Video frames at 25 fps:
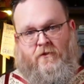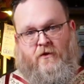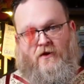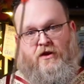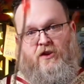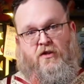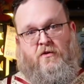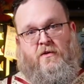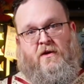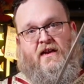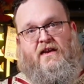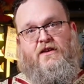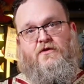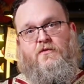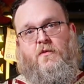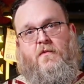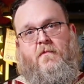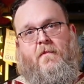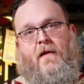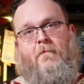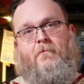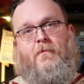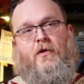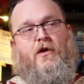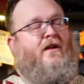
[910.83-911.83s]
You need to
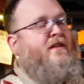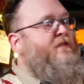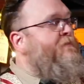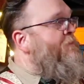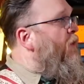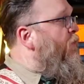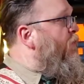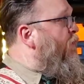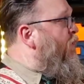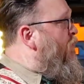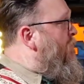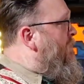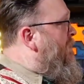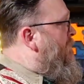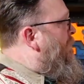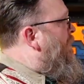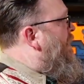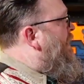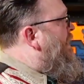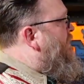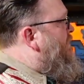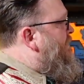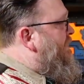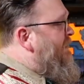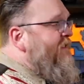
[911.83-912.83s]
remember, as both human
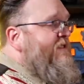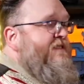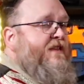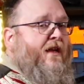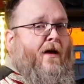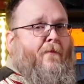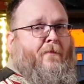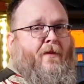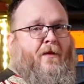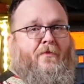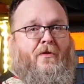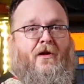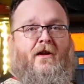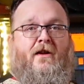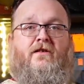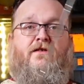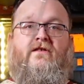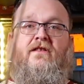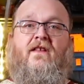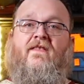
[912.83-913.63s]
players and zombie players,